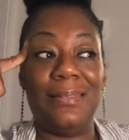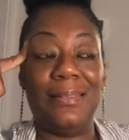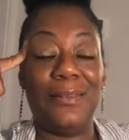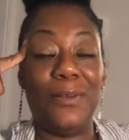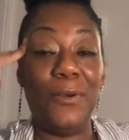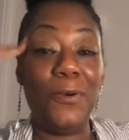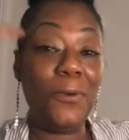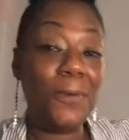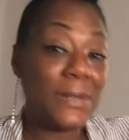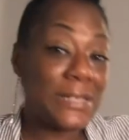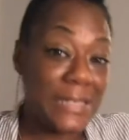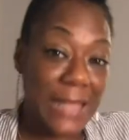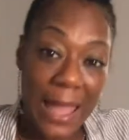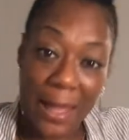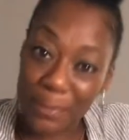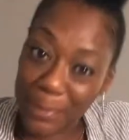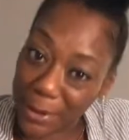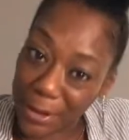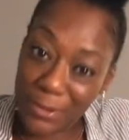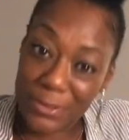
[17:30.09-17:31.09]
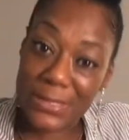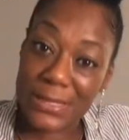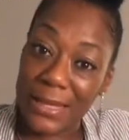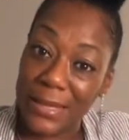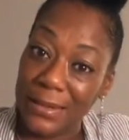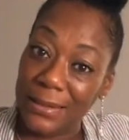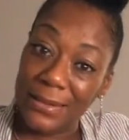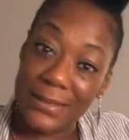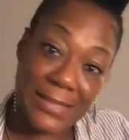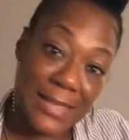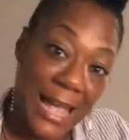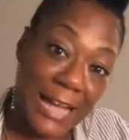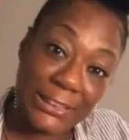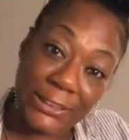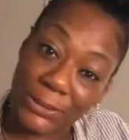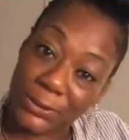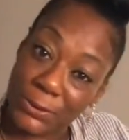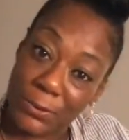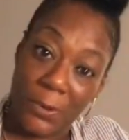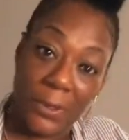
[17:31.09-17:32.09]
Who was that person? Because that
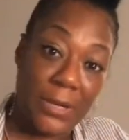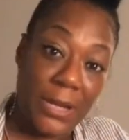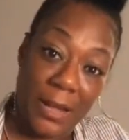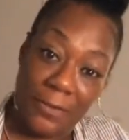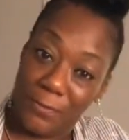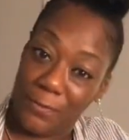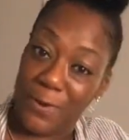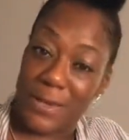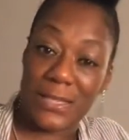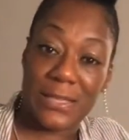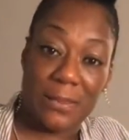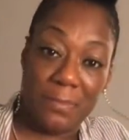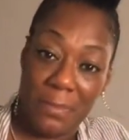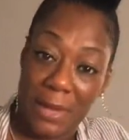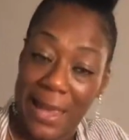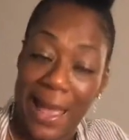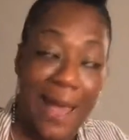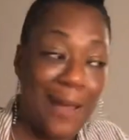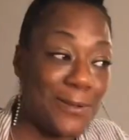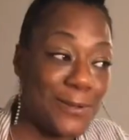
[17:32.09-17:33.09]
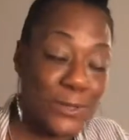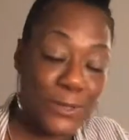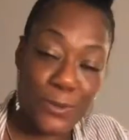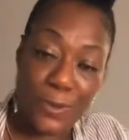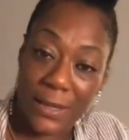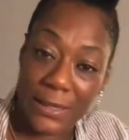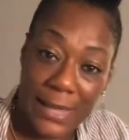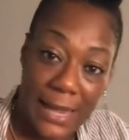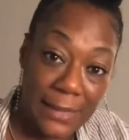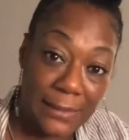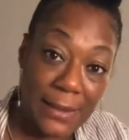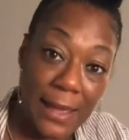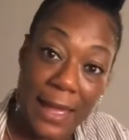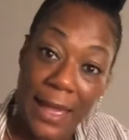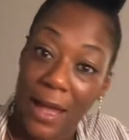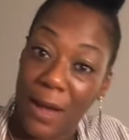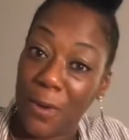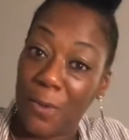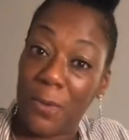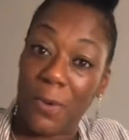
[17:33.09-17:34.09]
sure enough wasn't me. I don't talk like that. I
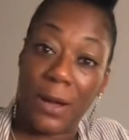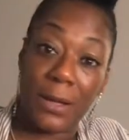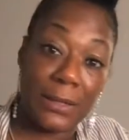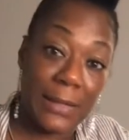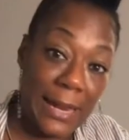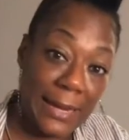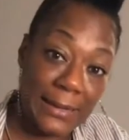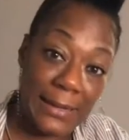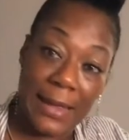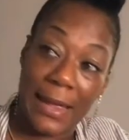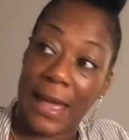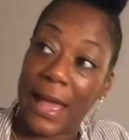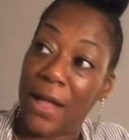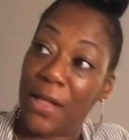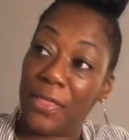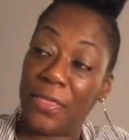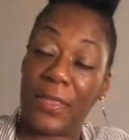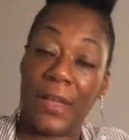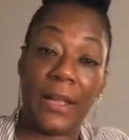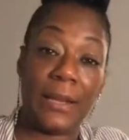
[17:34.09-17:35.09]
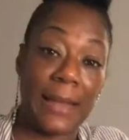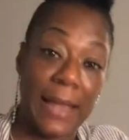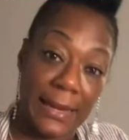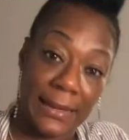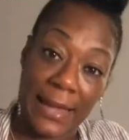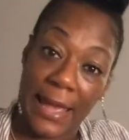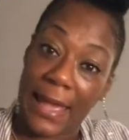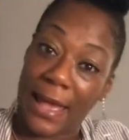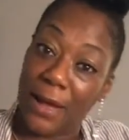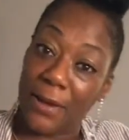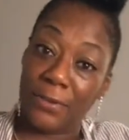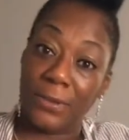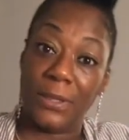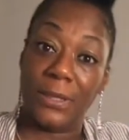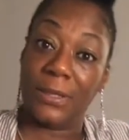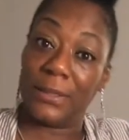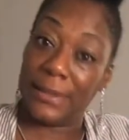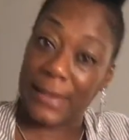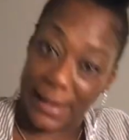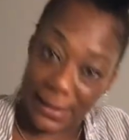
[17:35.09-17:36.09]
don't walk like that. I don't think like that. I don't
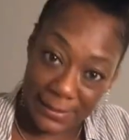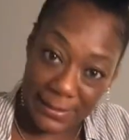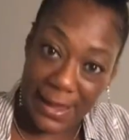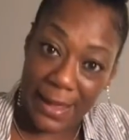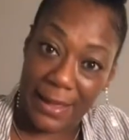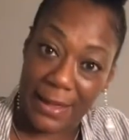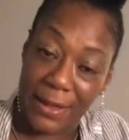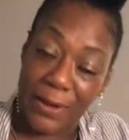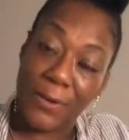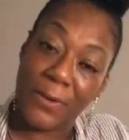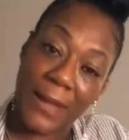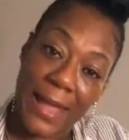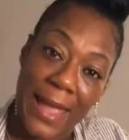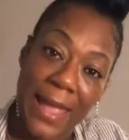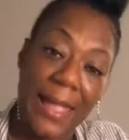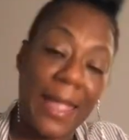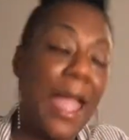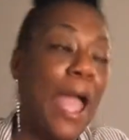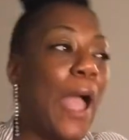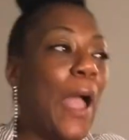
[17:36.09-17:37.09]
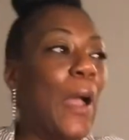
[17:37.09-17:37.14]
look like that. Okay?